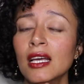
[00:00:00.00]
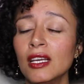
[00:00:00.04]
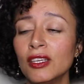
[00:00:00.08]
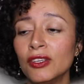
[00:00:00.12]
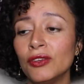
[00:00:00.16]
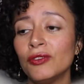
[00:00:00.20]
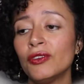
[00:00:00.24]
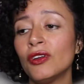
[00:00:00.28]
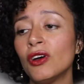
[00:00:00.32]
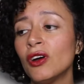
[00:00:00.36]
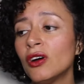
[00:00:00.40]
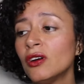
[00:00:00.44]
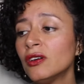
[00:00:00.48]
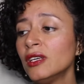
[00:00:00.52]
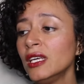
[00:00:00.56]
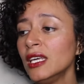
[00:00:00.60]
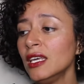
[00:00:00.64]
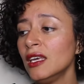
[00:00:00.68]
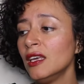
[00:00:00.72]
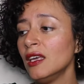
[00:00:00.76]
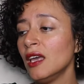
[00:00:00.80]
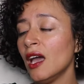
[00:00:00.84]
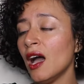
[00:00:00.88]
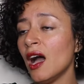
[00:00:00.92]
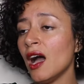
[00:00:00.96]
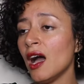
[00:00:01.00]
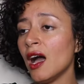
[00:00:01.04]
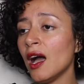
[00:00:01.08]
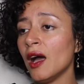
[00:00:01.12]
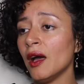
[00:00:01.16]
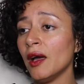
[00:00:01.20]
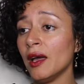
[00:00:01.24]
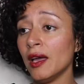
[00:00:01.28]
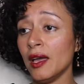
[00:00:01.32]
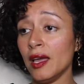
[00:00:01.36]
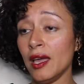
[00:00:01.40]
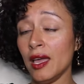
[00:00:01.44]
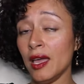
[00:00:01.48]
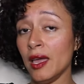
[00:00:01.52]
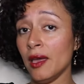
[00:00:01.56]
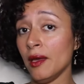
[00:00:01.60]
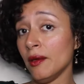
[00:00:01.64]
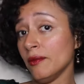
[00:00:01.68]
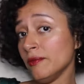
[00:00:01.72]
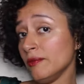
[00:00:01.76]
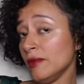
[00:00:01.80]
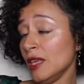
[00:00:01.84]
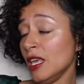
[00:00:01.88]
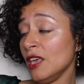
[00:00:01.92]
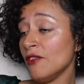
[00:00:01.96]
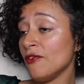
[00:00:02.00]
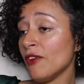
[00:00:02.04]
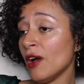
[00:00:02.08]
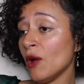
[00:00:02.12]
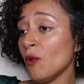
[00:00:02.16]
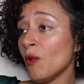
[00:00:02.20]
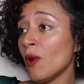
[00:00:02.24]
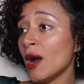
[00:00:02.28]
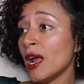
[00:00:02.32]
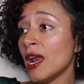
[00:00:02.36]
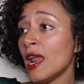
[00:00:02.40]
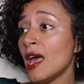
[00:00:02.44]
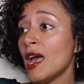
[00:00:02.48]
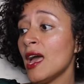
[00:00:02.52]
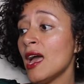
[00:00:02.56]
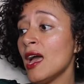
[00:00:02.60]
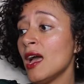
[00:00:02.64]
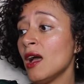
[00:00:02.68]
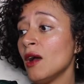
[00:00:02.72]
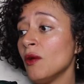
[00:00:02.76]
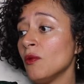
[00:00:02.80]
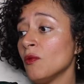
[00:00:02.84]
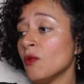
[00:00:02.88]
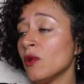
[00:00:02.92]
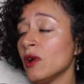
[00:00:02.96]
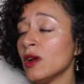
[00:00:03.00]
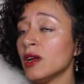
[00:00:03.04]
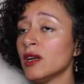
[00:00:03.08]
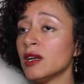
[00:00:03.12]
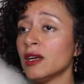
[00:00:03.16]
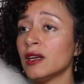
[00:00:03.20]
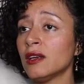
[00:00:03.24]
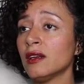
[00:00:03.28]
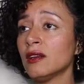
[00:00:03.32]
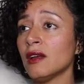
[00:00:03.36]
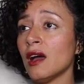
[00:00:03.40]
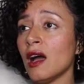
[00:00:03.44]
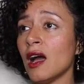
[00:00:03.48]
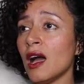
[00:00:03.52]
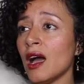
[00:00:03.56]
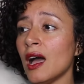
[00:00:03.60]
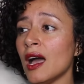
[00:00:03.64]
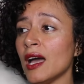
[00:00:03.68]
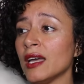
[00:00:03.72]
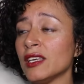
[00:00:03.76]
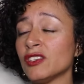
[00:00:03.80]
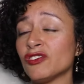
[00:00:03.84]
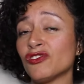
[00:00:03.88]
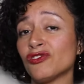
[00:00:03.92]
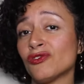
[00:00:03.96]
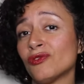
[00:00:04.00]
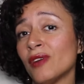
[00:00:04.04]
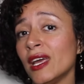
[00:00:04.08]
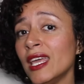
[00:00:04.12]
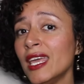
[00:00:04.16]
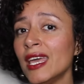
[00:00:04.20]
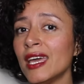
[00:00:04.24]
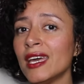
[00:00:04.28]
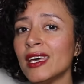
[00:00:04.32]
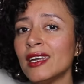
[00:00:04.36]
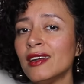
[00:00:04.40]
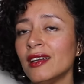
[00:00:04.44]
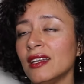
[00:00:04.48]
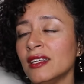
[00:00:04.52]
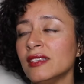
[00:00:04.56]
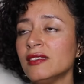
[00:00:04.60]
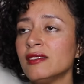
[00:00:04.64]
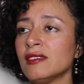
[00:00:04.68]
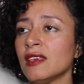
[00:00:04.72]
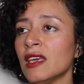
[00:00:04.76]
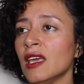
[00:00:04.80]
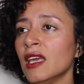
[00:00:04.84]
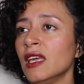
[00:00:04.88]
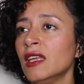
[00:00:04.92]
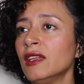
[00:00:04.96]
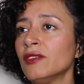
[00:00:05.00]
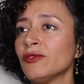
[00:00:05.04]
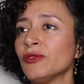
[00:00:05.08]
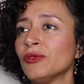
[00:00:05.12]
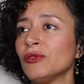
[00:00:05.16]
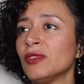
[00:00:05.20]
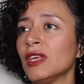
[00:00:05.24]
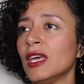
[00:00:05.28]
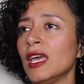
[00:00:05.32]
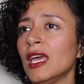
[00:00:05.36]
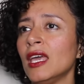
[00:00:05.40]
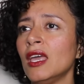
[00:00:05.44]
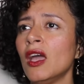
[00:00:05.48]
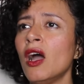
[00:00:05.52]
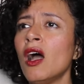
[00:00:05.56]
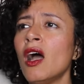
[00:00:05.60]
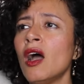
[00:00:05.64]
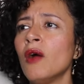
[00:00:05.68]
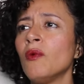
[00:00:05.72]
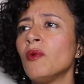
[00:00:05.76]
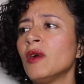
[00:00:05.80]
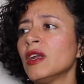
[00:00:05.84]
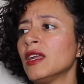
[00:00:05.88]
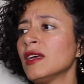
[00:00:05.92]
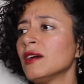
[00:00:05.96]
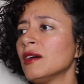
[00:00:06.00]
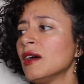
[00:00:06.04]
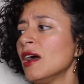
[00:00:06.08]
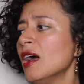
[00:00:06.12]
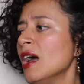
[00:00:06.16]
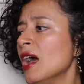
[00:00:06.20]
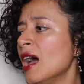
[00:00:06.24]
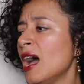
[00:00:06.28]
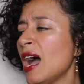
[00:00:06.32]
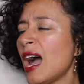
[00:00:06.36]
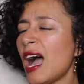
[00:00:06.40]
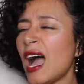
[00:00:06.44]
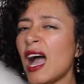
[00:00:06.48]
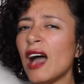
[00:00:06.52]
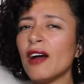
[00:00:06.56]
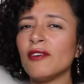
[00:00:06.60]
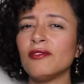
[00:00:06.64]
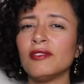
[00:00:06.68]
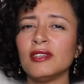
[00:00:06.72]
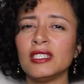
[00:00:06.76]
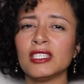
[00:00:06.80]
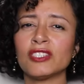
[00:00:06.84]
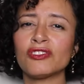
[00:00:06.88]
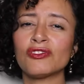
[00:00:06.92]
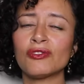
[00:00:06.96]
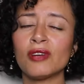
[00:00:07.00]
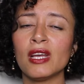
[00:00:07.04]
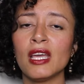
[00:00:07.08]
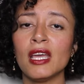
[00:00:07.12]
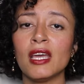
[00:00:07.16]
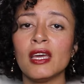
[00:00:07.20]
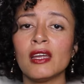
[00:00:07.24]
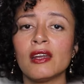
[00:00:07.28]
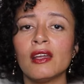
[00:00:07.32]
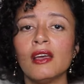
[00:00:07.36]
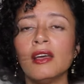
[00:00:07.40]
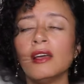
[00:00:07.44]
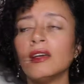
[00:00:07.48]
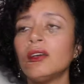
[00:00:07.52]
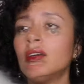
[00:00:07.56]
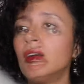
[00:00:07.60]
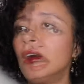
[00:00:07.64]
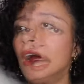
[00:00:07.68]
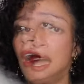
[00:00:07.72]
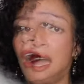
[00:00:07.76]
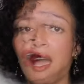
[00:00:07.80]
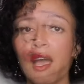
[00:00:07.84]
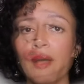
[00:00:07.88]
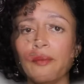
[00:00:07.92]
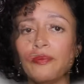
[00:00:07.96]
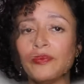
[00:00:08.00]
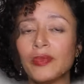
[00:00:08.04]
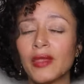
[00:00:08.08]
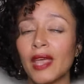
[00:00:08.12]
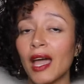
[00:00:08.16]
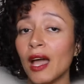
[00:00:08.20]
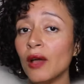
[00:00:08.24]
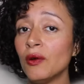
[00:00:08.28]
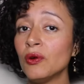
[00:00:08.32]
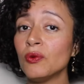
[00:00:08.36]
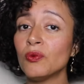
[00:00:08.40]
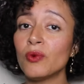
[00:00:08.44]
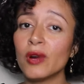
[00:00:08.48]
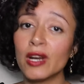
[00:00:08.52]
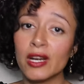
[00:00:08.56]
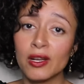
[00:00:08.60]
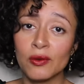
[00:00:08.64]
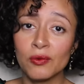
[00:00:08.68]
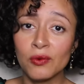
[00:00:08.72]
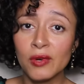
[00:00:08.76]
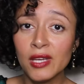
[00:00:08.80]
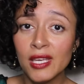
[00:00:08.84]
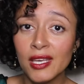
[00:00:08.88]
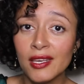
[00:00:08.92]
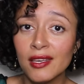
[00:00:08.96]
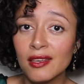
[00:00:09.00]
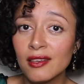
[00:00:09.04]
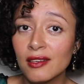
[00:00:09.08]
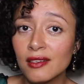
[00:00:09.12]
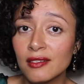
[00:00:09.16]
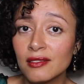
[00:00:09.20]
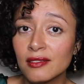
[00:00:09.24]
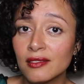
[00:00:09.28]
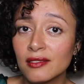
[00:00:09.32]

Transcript: you know uh, if I wanna wear uh, straight hair let's say today I wanna have straight hair I would, I would wear a wig